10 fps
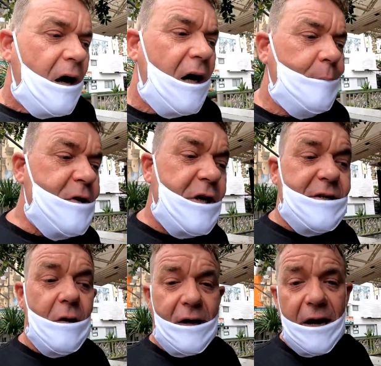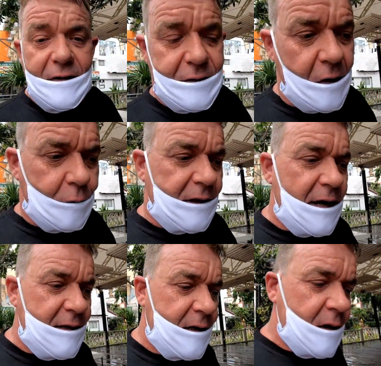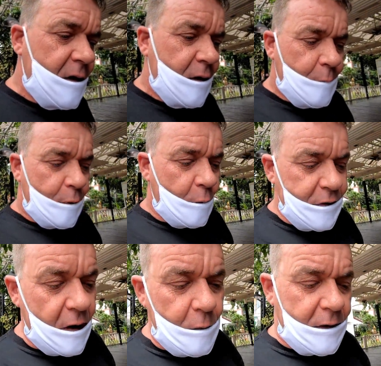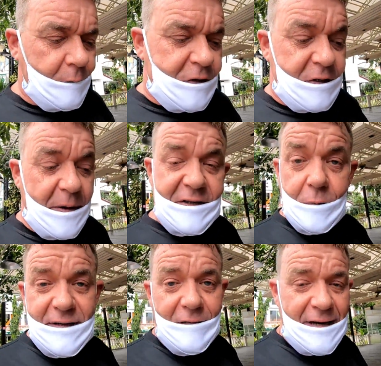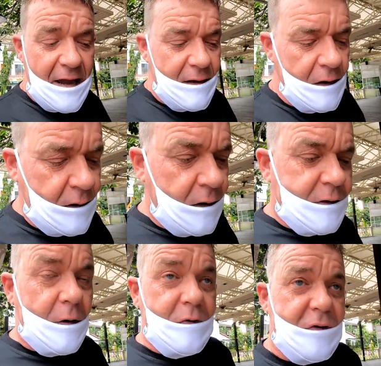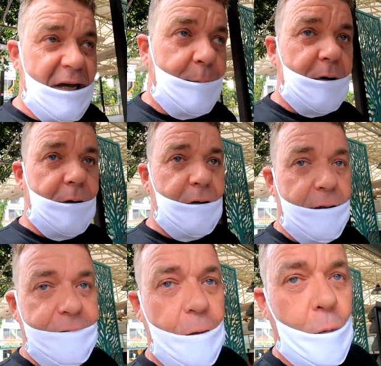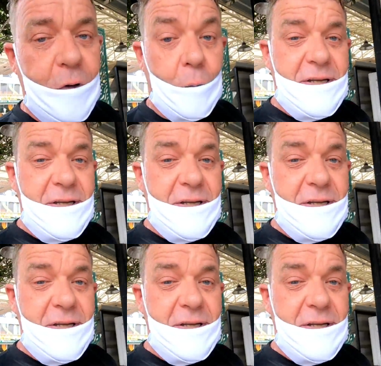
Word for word: um, she's okay she's an older lady but you know she speaks to us every day so we're just keeping it informed and